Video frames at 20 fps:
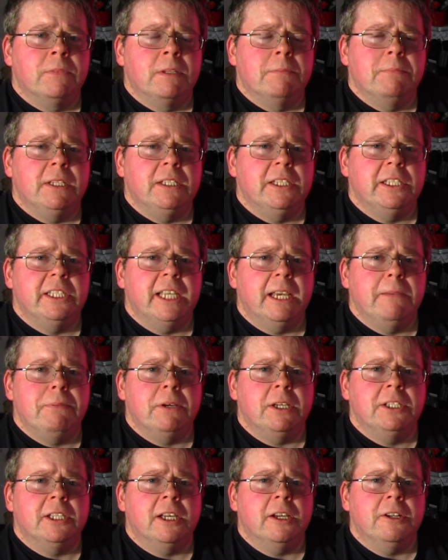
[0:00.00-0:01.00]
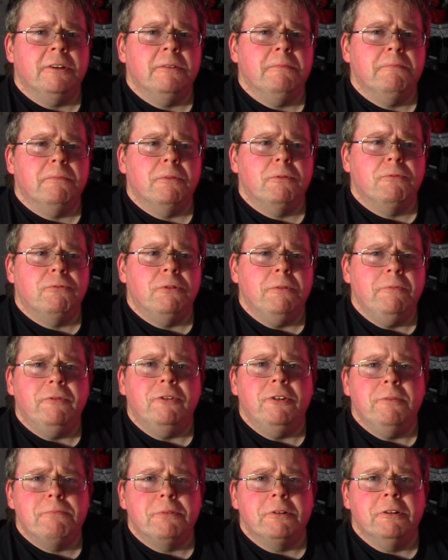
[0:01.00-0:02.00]
But as I say, Paesano, room
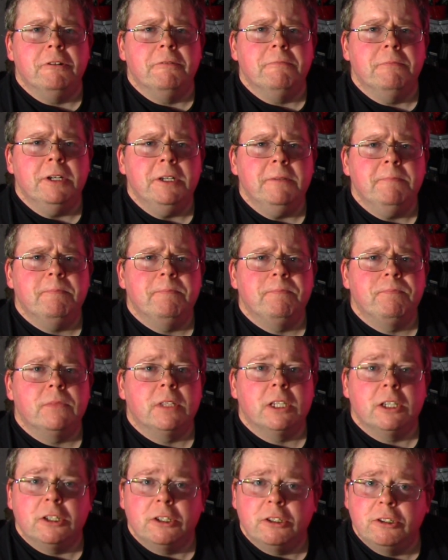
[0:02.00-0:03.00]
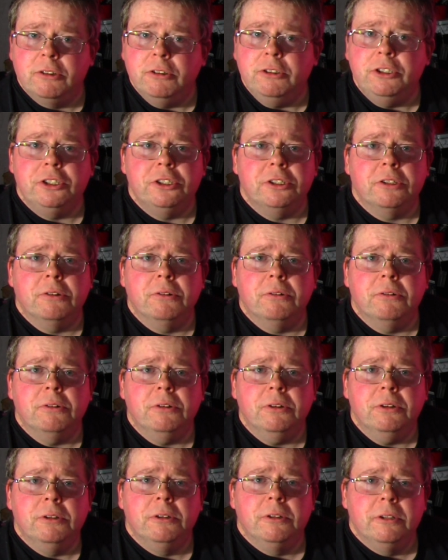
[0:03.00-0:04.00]
for improvement. Good
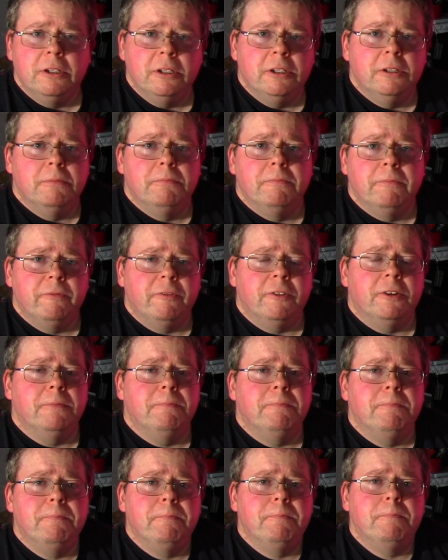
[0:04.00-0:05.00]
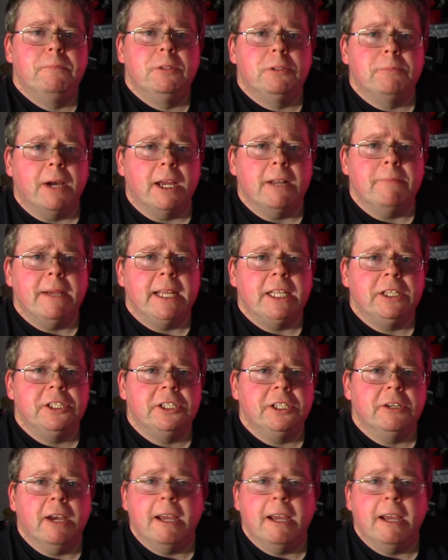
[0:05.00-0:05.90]
score for Spider-Man 2.